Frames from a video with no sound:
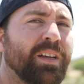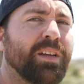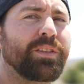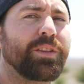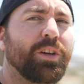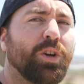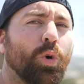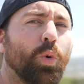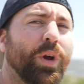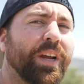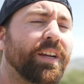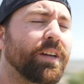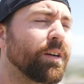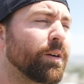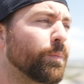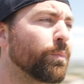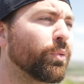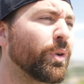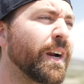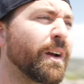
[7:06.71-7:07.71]
The quick
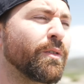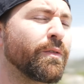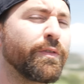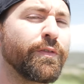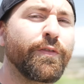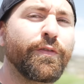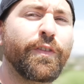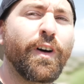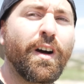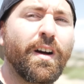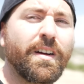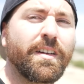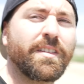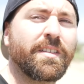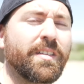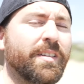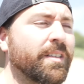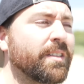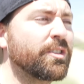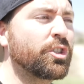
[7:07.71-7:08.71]
brown
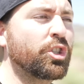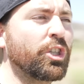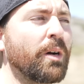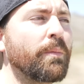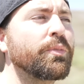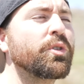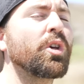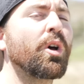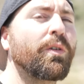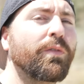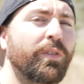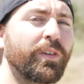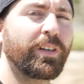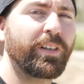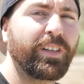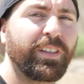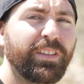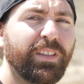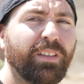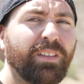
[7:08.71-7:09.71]
fox jumps
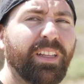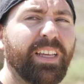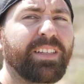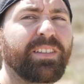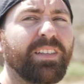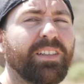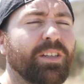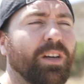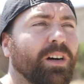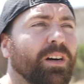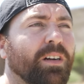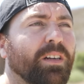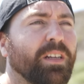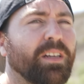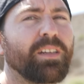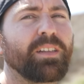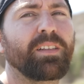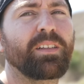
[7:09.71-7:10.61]
over the lazy dog.